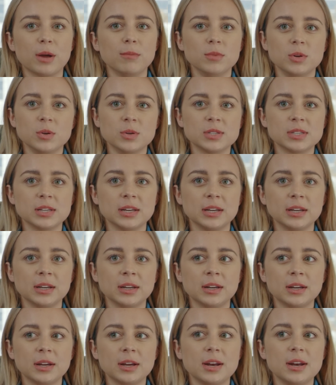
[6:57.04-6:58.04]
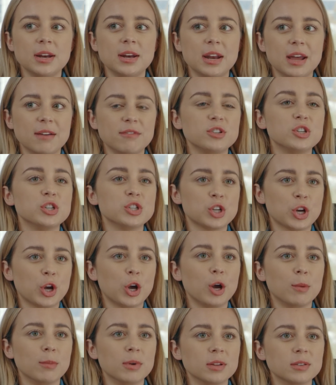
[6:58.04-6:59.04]
I'm using never
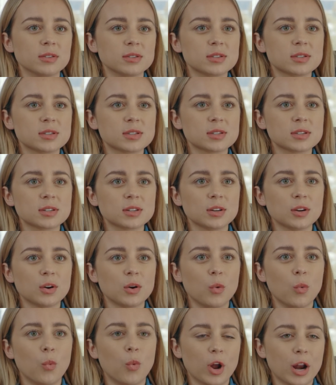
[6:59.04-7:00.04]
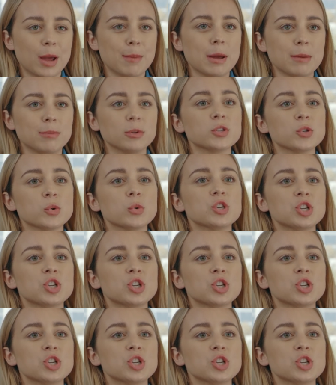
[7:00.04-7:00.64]
determines what I'm able to